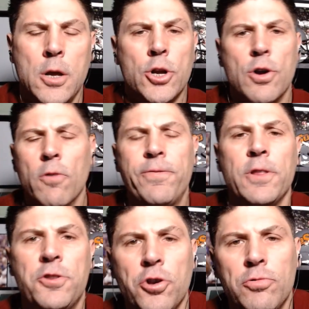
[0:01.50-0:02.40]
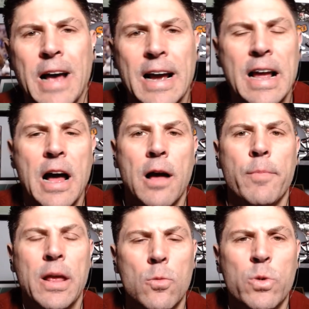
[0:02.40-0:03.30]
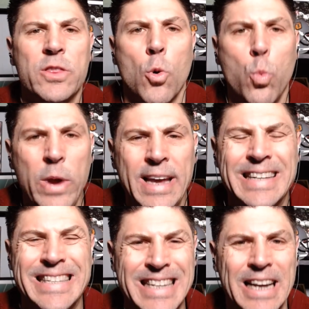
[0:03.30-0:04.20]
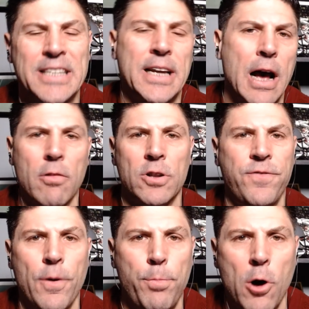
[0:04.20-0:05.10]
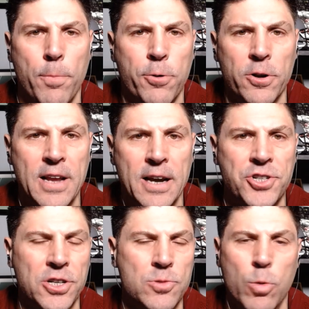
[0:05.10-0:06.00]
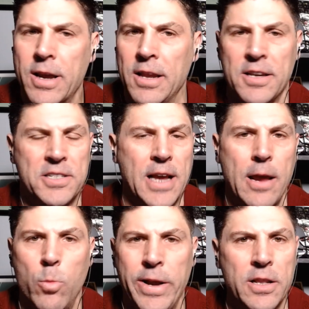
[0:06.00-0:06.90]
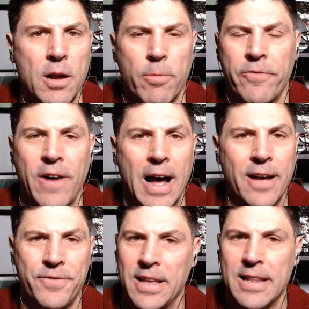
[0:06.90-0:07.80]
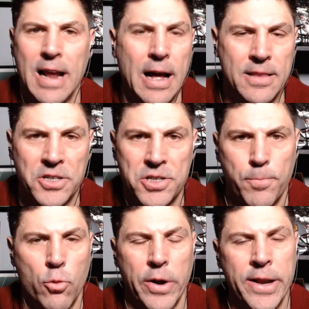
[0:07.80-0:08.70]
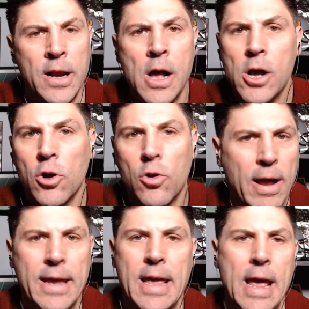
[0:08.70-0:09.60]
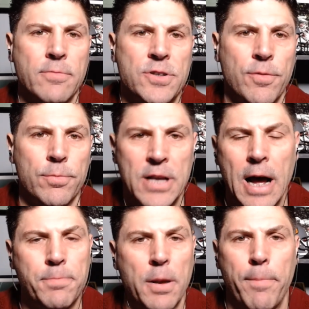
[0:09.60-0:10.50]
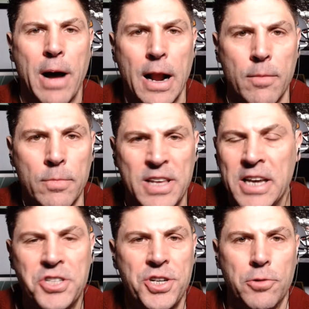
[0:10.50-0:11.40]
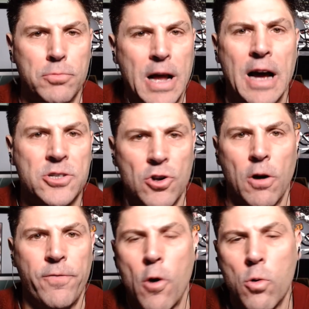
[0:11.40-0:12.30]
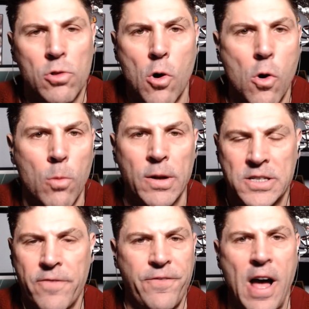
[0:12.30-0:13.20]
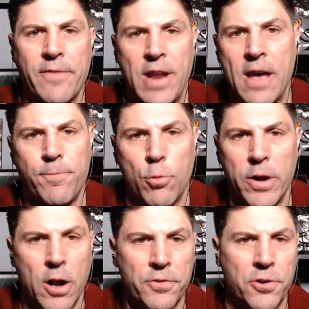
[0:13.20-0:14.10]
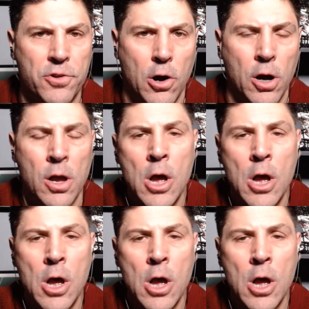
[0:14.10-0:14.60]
Go for the two.com in with the week six college football predictions. What can you say? Week number five did not disappoint. Great games from top to bottom. TCU knocks off Oklahoma as a 5.5-point underdog.